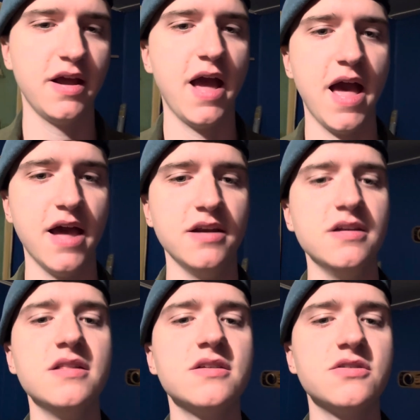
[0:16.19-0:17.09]
and
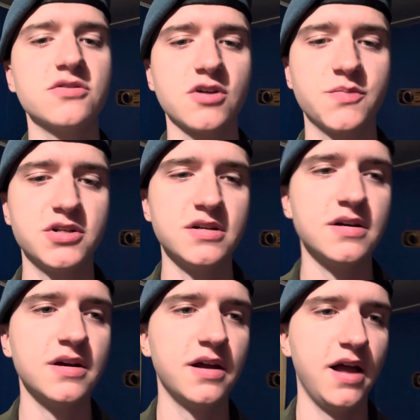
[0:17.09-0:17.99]
in the description
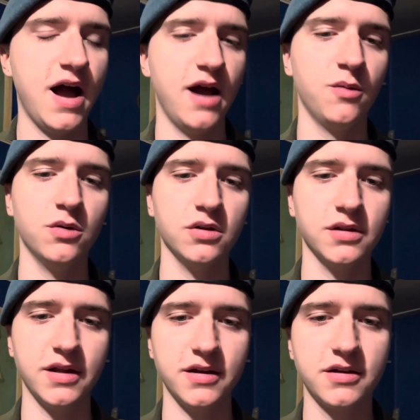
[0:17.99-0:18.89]
I will
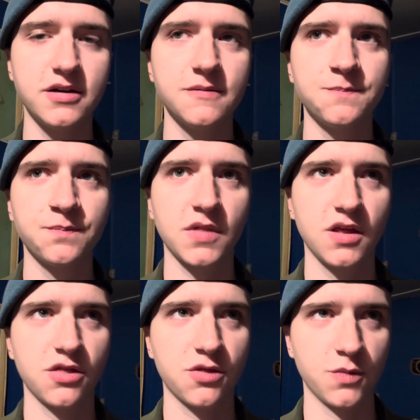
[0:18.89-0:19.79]
link
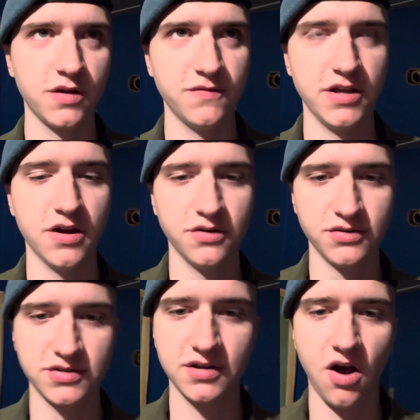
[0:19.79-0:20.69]
3
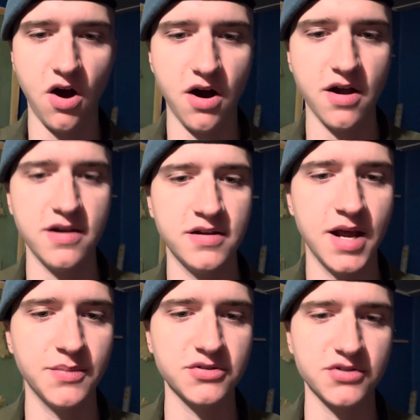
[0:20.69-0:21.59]
videos on
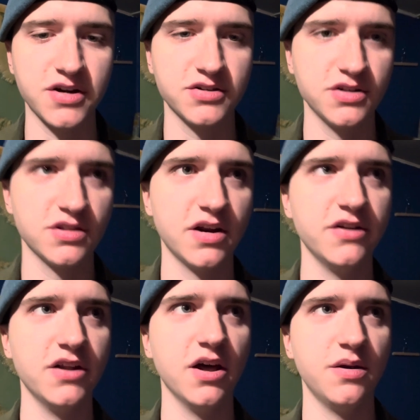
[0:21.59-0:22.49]
demonstrations that are
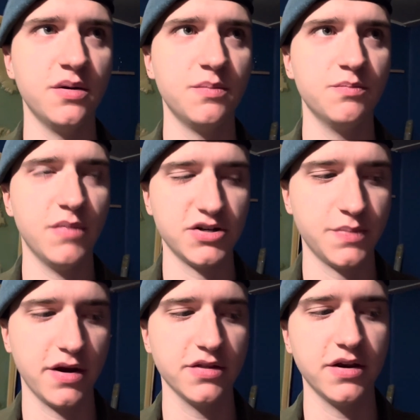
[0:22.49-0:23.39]
done much
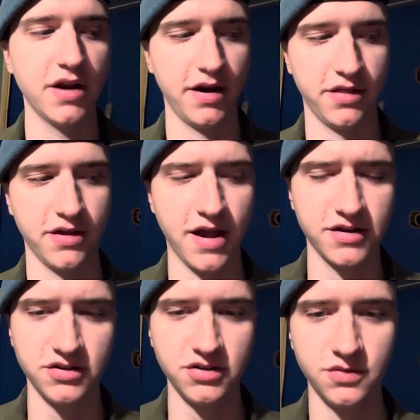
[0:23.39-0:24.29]
better than anything I
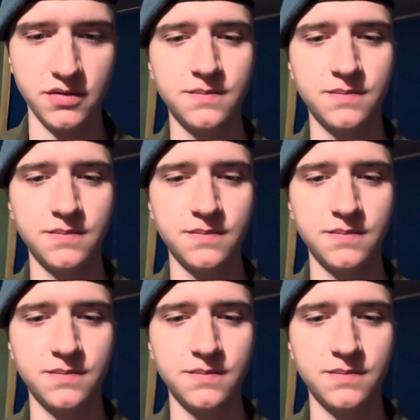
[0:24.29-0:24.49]
could do,